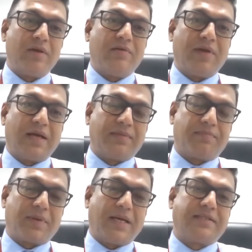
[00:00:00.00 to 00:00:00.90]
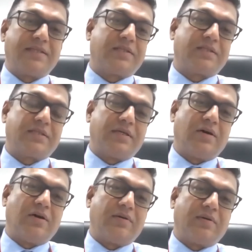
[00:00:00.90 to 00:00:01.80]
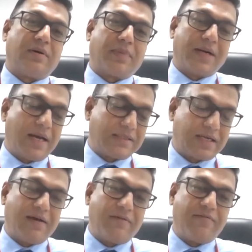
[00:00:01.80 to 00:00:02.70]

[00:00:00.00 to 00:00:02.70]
where the prices our uh, products are